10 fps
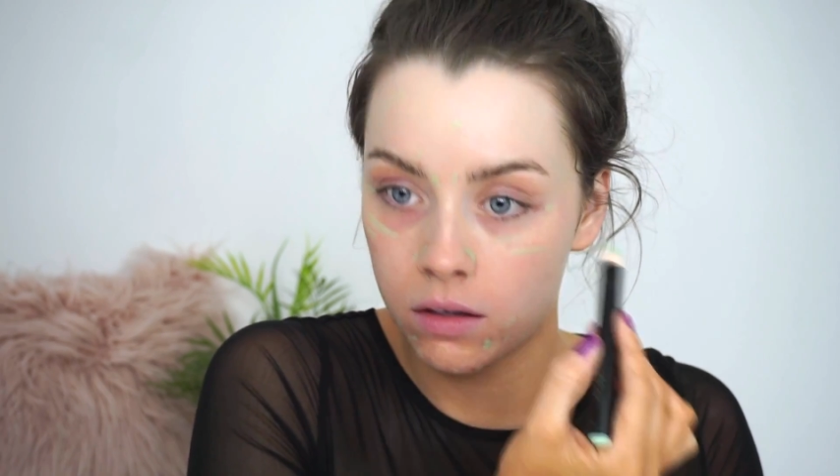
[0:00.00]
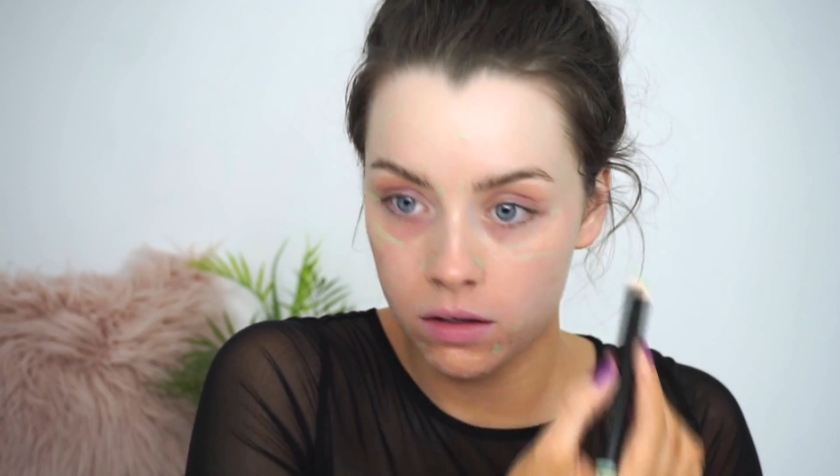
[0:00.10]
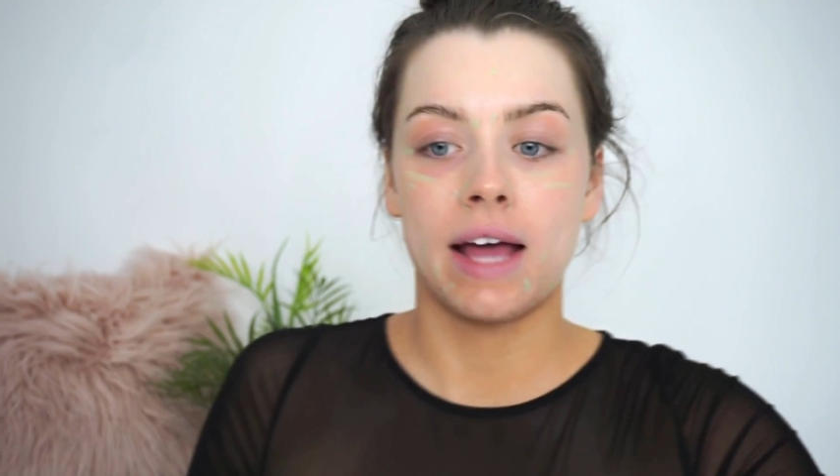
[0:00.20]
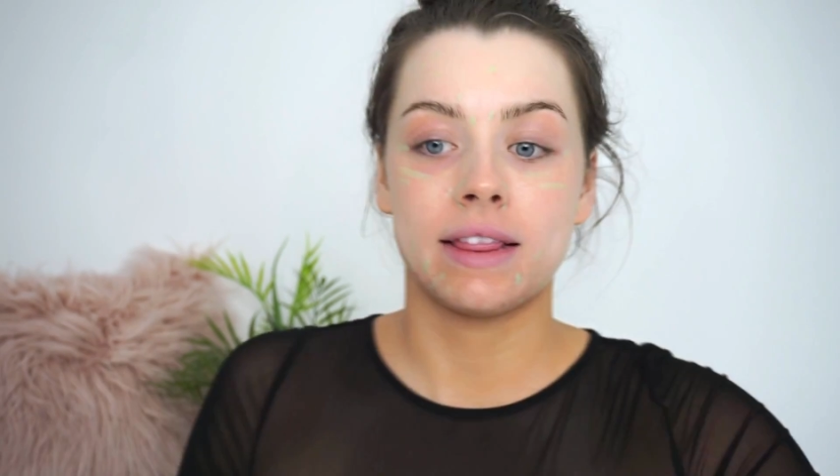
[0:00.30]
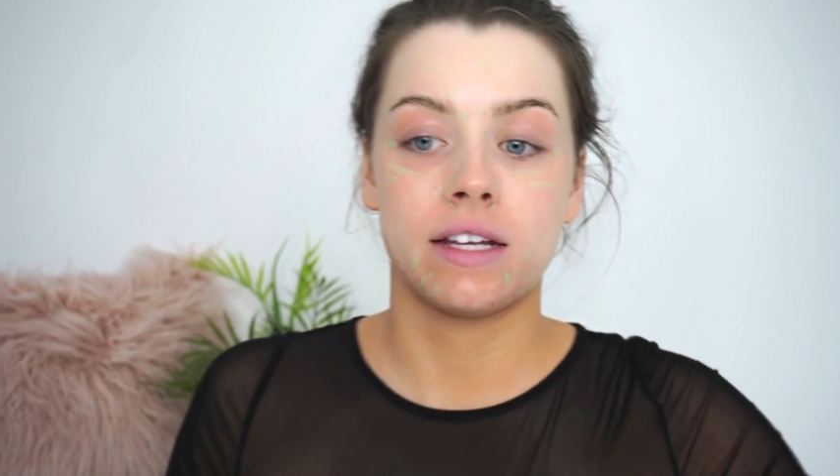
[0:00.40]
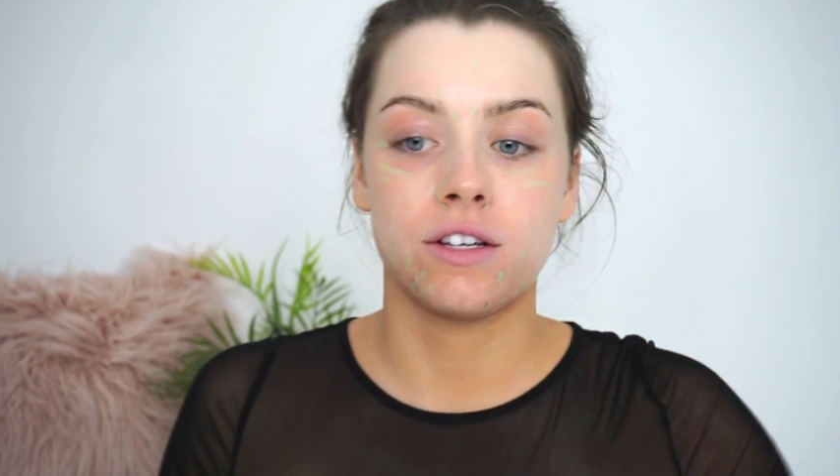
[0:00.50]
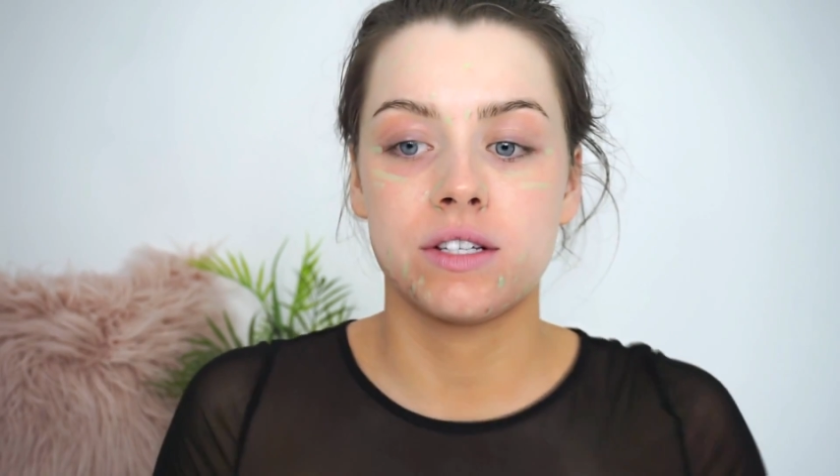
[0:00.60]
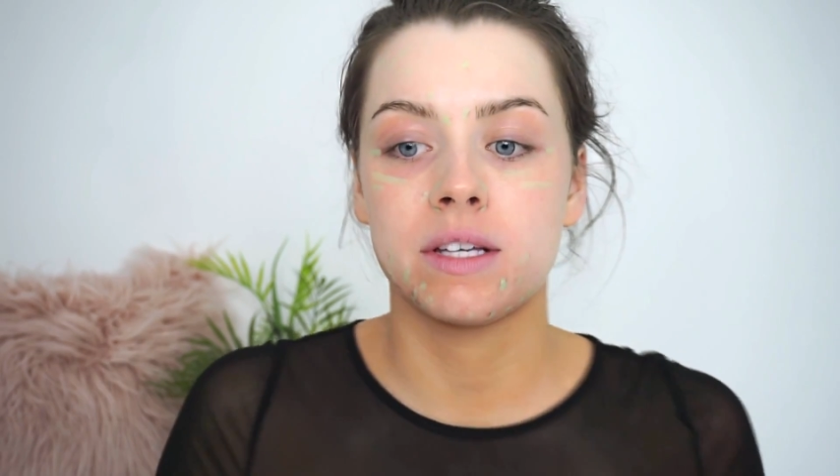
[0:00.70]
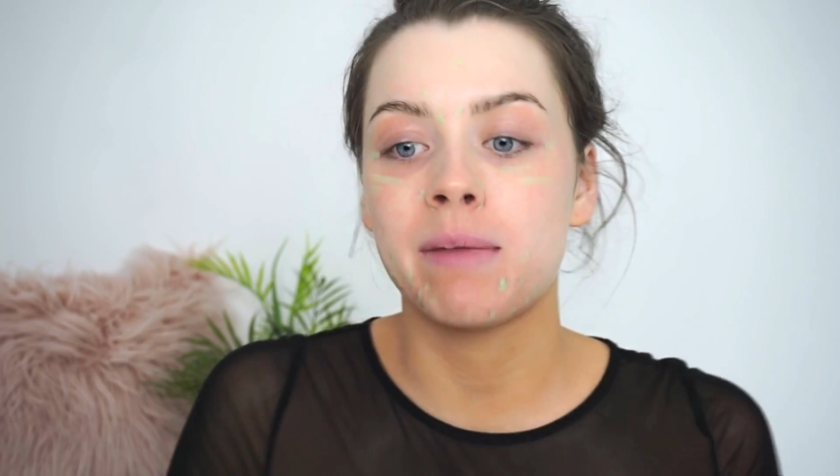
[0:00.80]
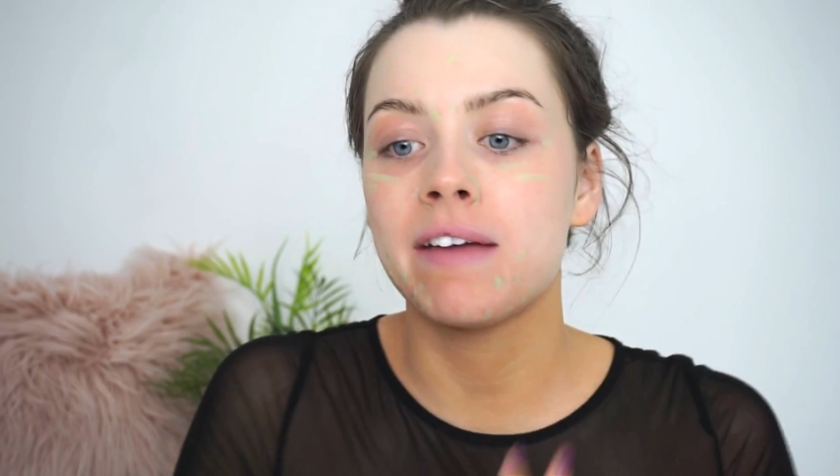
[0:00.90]
And then
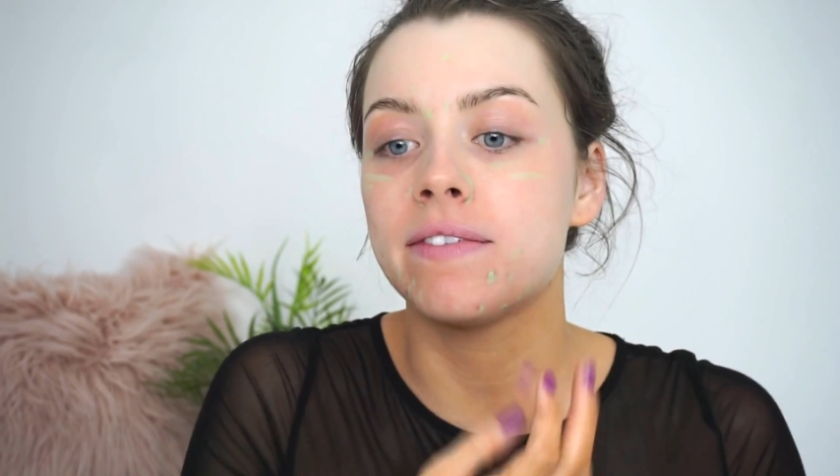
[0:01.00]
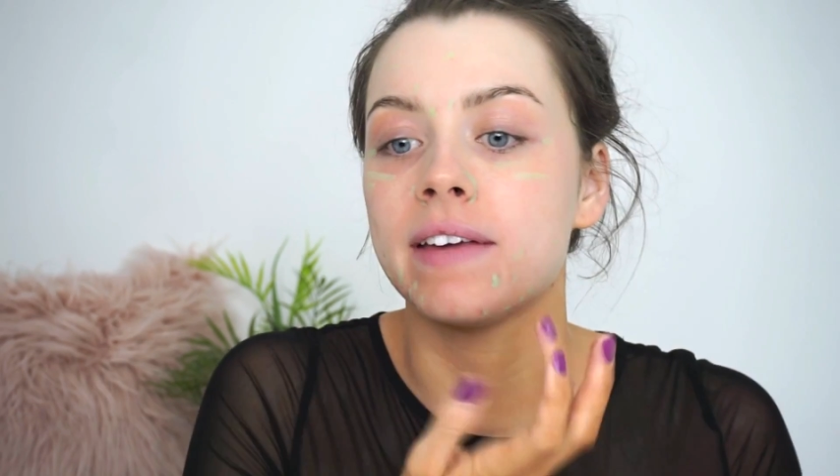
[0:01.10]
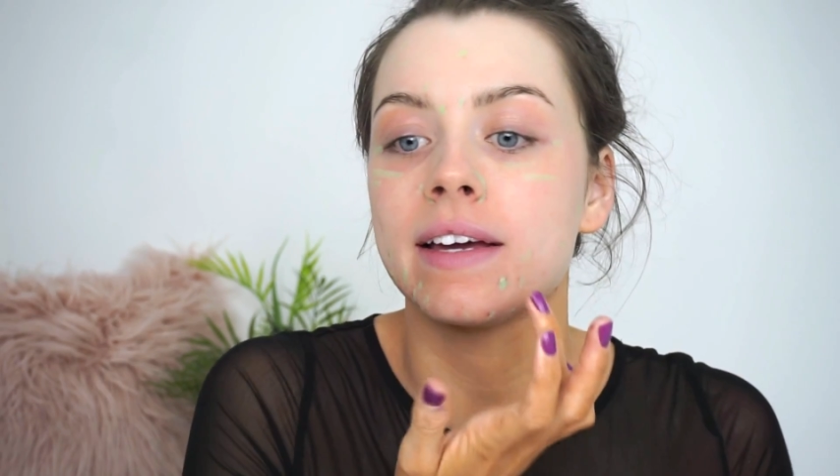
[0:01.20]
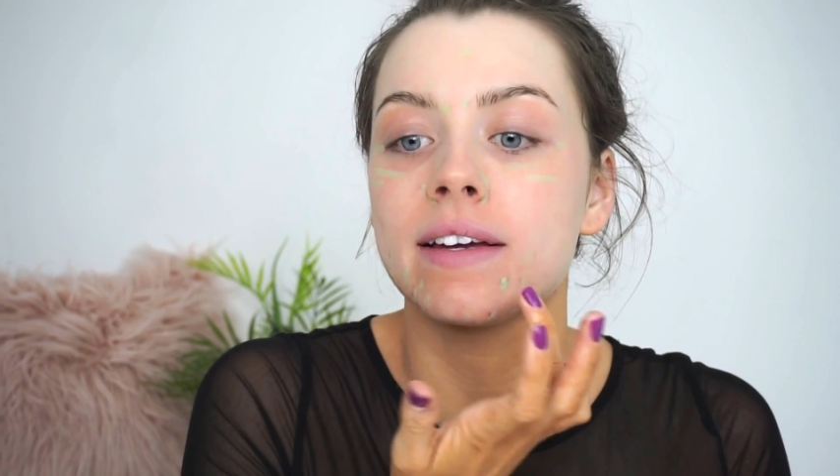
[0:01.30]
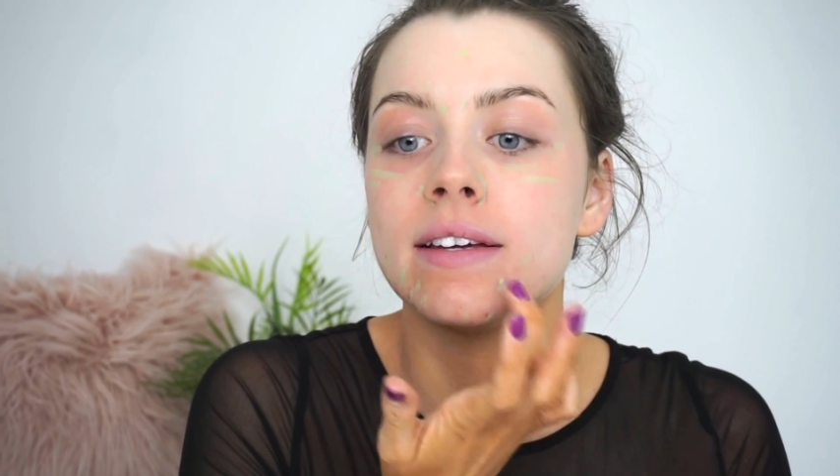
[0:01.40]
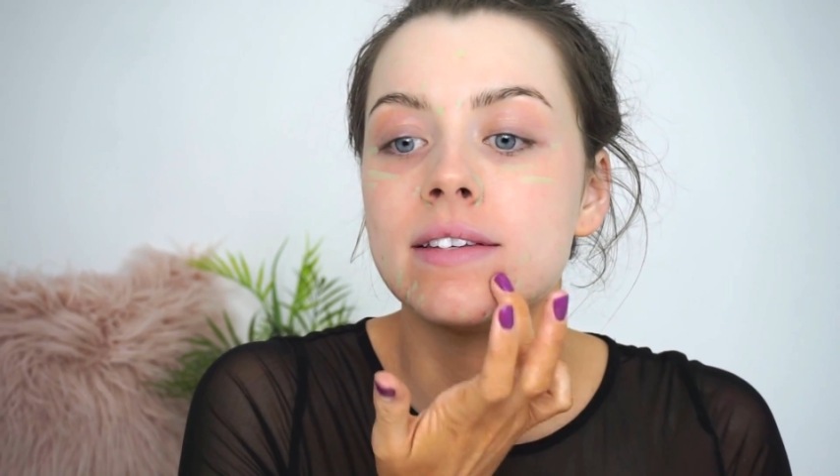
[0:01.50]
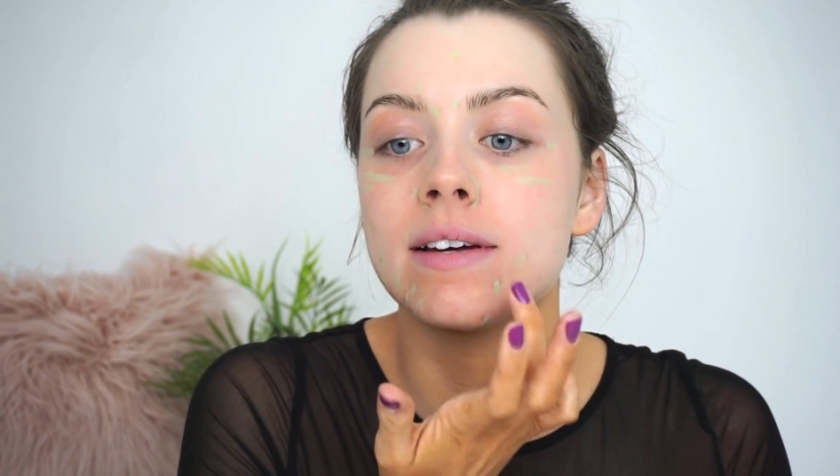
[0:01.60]
using my fingers,